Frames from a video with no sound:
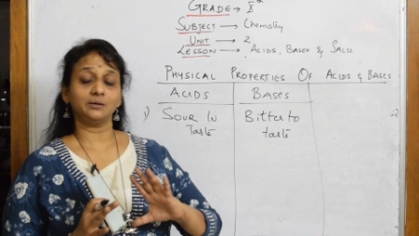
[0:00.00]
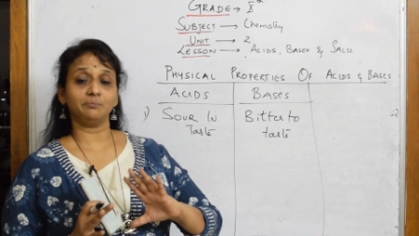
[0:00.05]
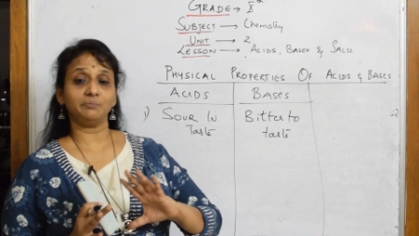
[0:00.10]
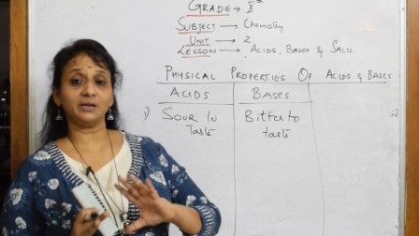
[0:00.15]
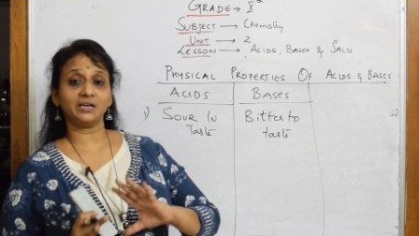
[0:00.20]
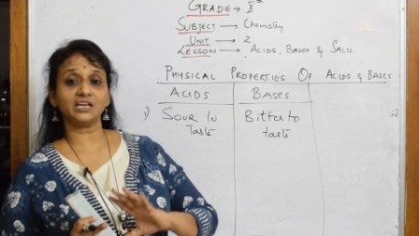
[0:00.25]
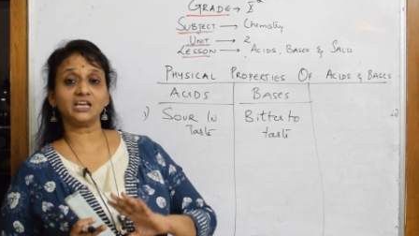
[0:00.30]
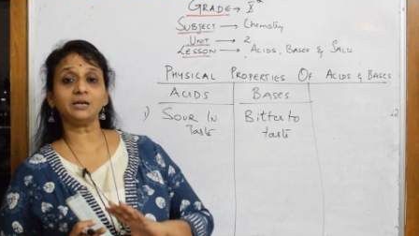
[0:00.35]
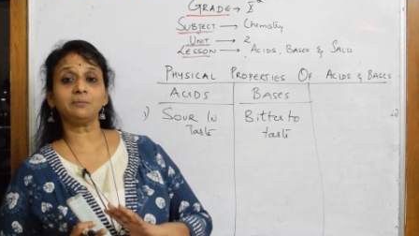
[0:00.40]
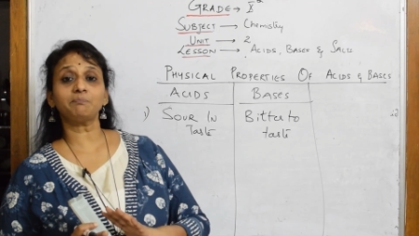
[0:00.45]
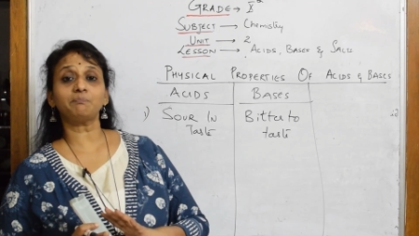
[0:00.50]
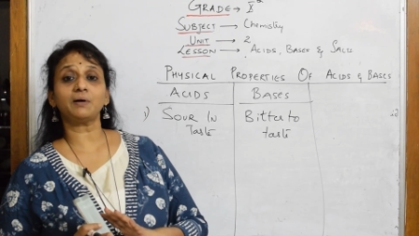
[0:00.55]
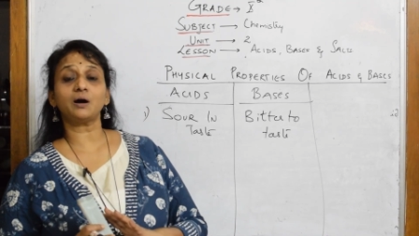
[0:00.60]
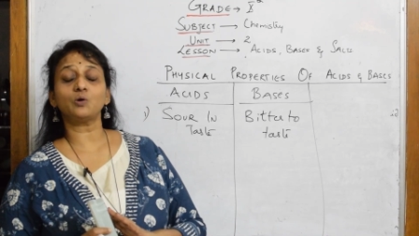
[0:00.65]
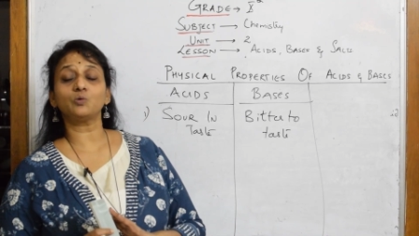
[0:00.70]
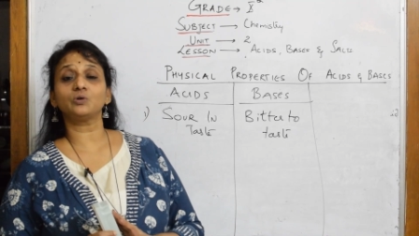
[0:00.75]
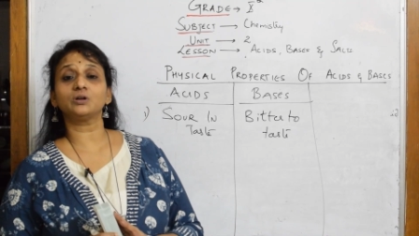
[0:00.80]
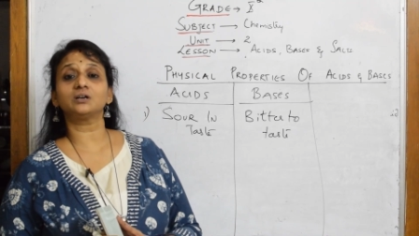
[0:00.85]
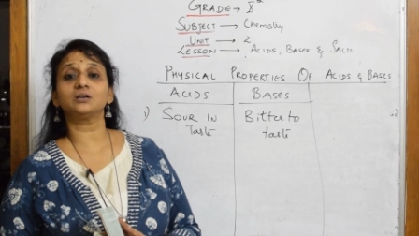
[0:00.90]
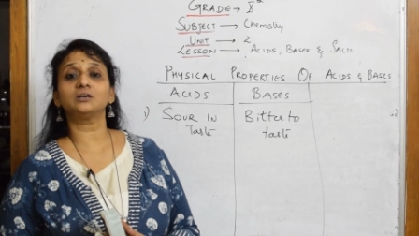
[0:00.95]
baking
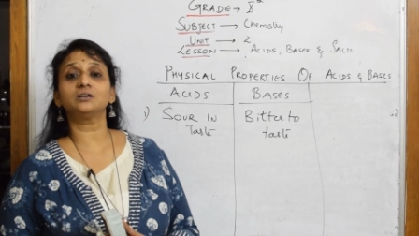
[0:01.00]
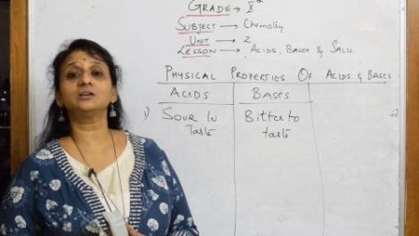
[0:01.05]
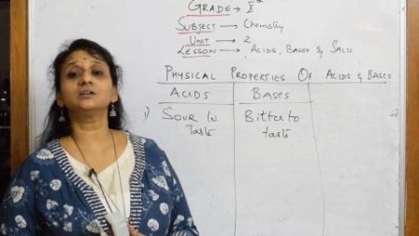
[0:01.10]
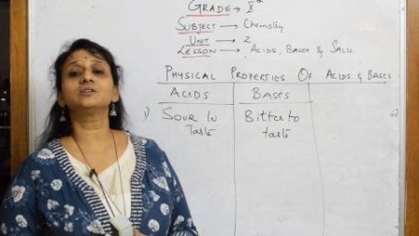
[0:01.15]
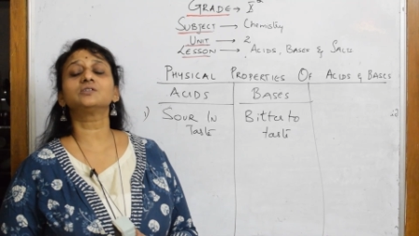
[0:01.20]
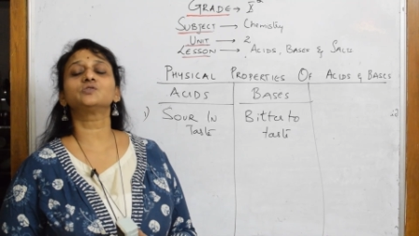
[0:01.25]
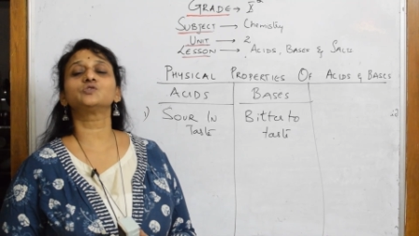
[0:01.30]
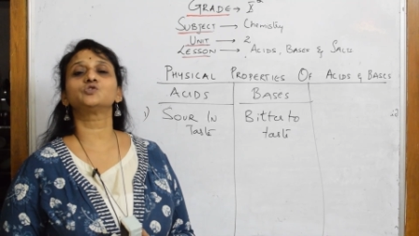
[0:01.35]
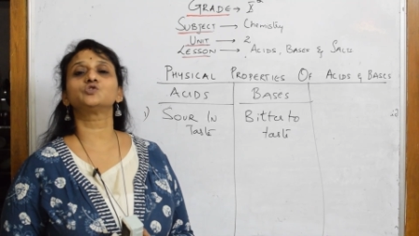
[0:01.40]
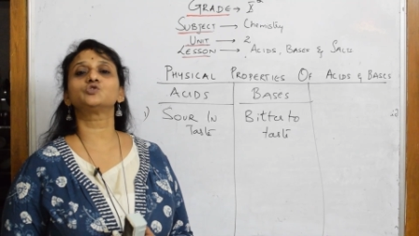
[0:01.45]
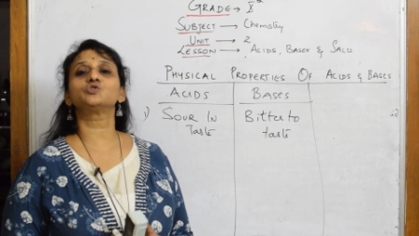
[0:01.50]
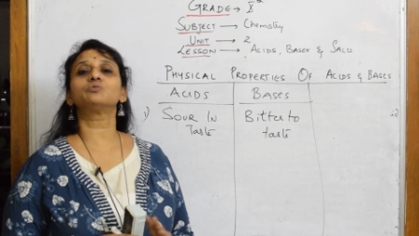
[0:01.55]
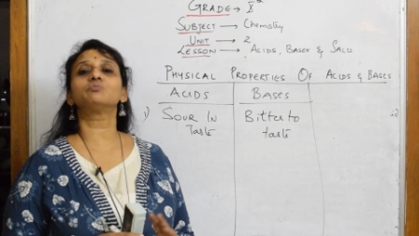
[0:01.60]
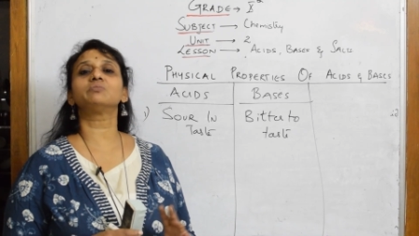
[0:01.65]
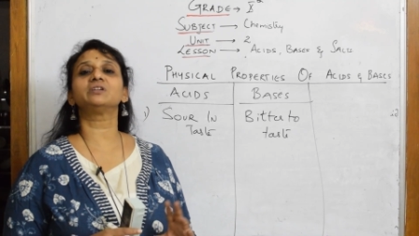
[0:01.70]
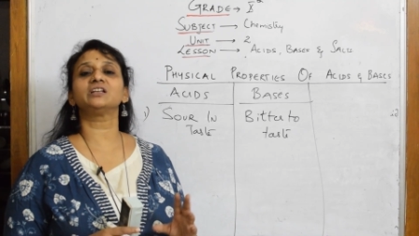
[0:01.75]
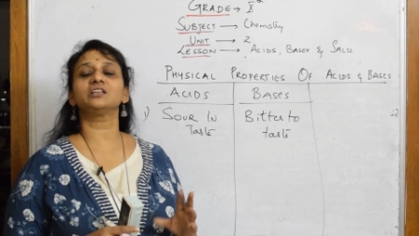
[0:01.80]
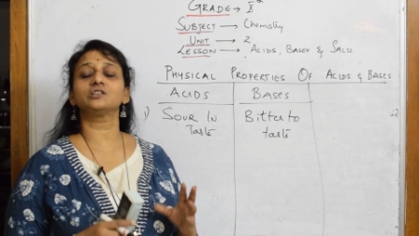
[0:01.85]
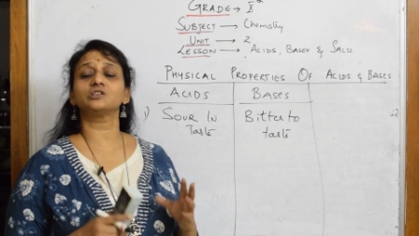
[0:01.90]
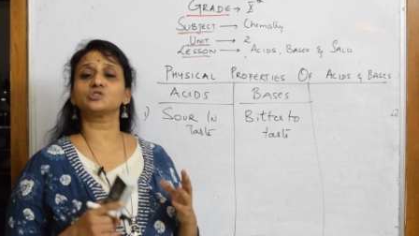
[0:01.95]
powder, so
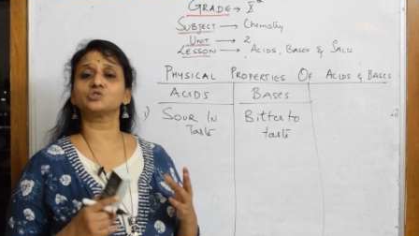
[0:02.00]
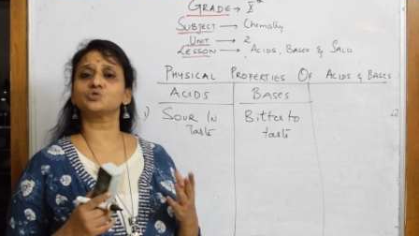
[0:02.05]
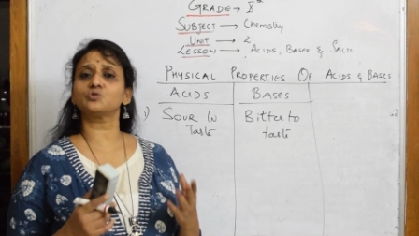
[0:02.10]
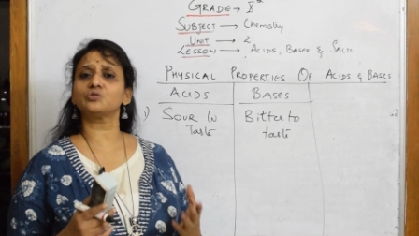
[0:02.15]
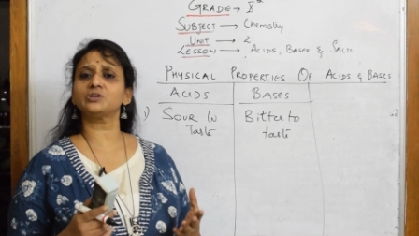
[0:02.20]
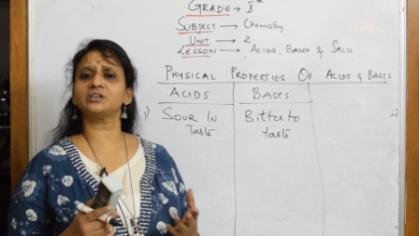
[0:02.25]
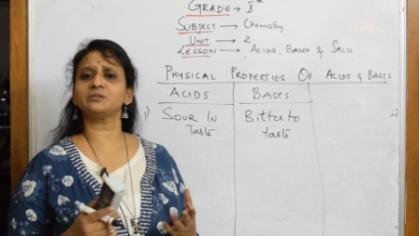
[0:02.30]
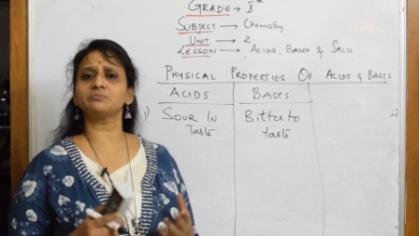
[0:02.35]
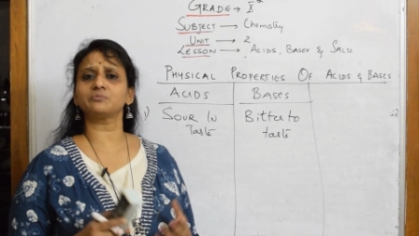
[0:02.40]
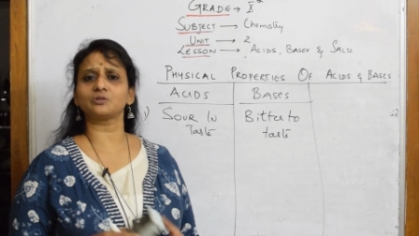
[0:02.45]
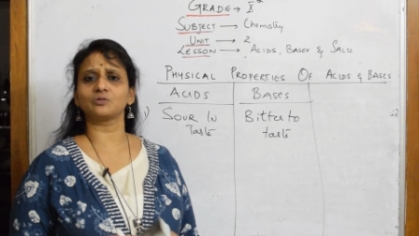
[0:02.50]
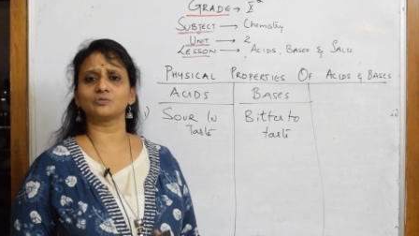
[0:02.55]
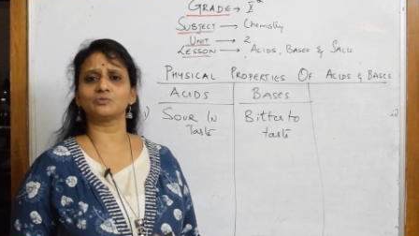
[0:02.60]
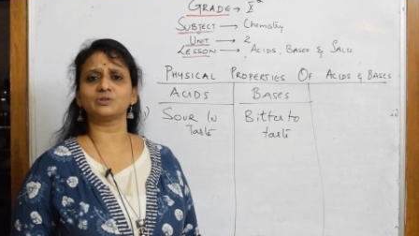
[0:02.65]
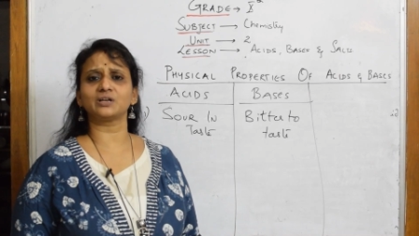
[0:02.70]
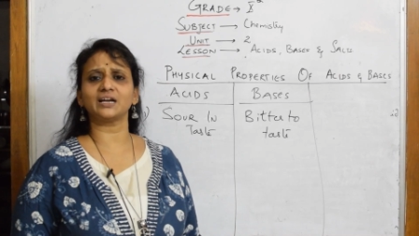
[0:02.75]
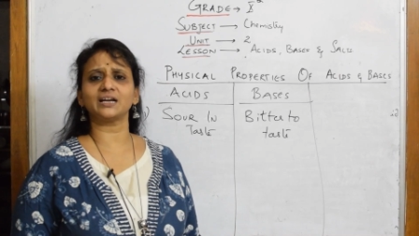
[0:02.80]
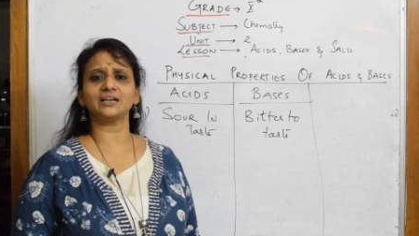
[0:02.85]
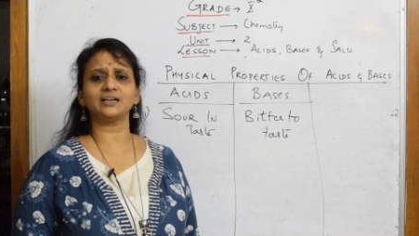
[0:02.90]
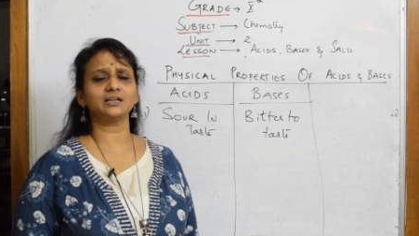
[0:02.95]
many sodium
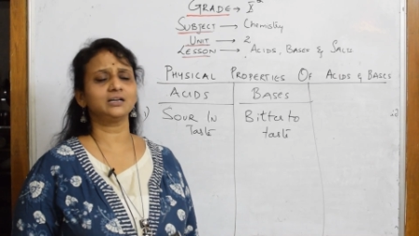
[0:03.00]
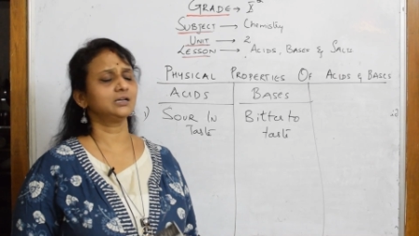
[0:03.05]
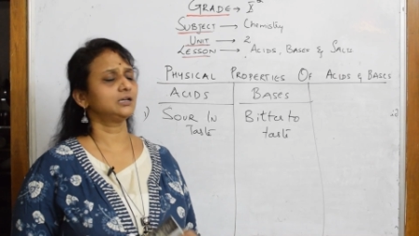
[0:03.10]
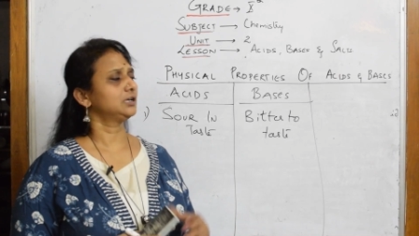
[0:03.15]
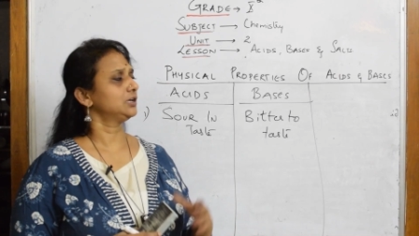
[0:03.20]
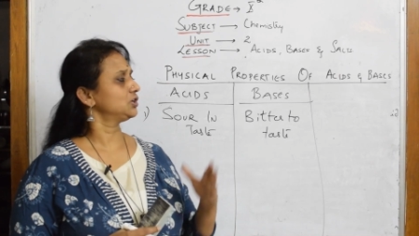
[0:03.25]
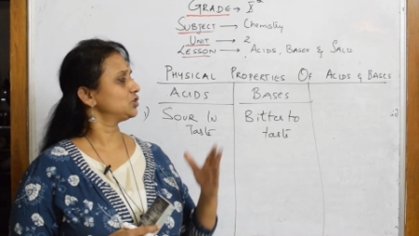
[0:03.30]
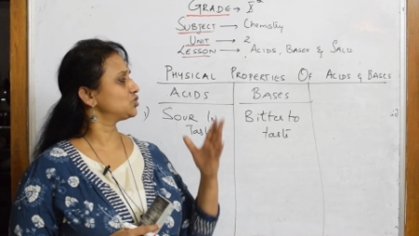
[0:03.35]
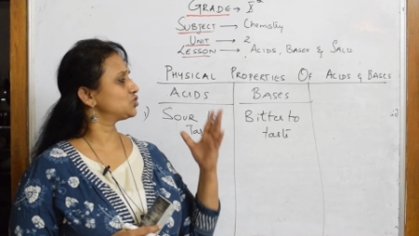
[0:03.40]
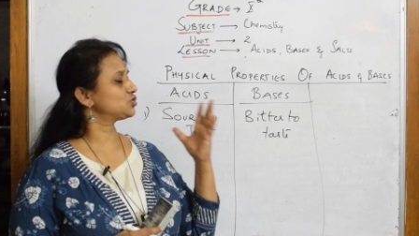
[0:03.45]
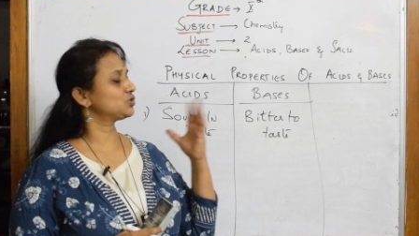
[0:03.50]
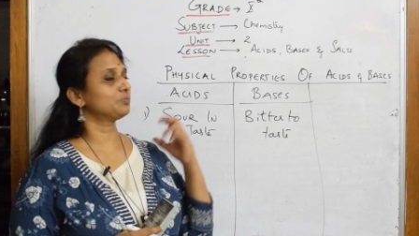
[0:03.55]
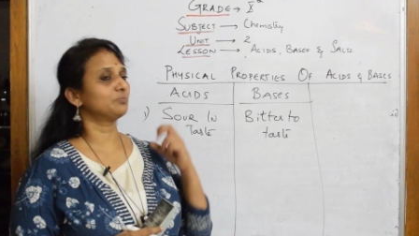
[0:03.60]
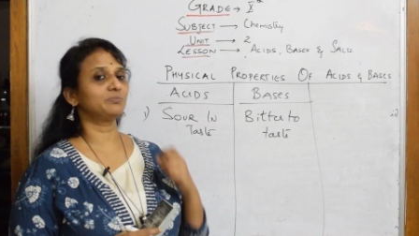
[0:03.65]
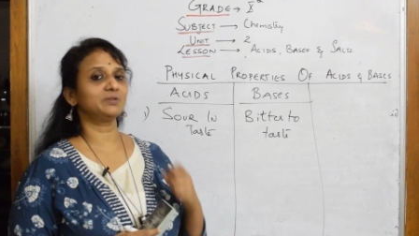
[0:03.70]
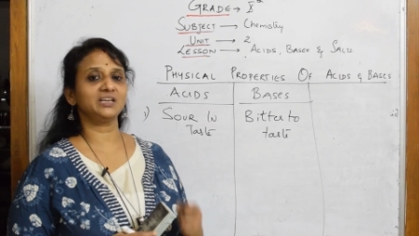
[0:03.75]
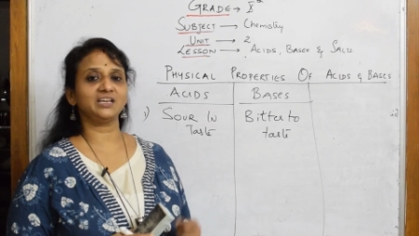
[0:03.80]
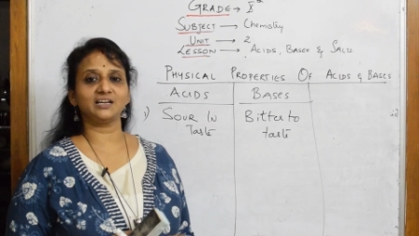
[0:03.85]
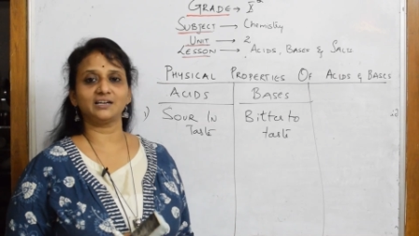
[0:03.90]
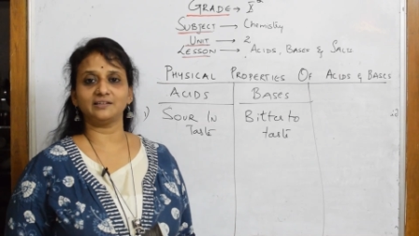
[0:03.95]
chloride, so
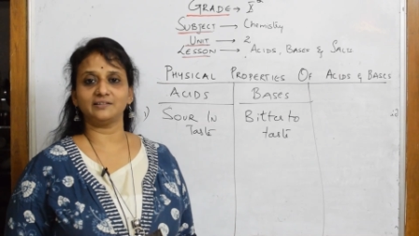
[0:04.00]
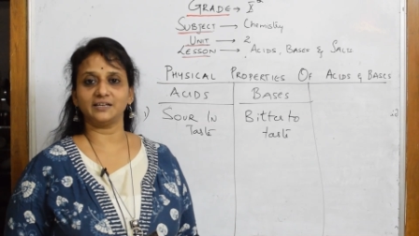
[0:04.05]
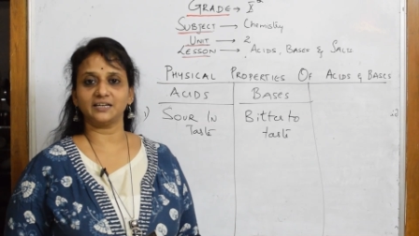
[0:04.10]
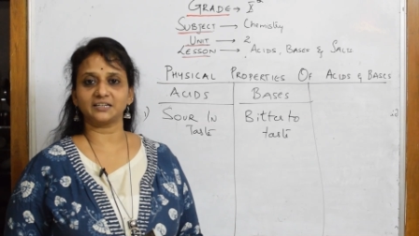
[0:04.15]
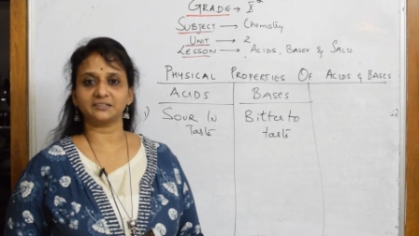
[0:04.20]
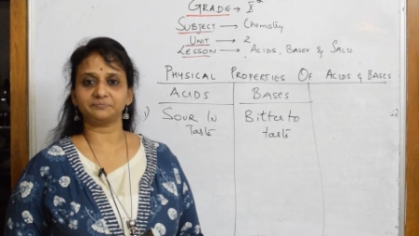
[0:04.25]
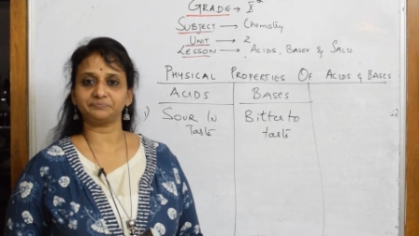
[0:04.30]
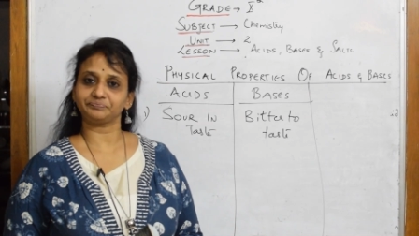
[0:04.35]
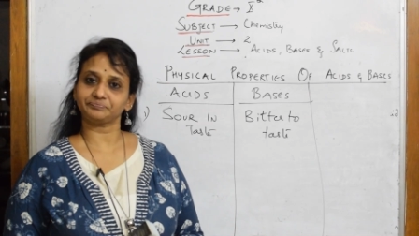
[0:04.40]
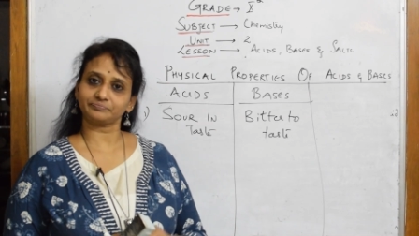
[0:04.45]
many are there.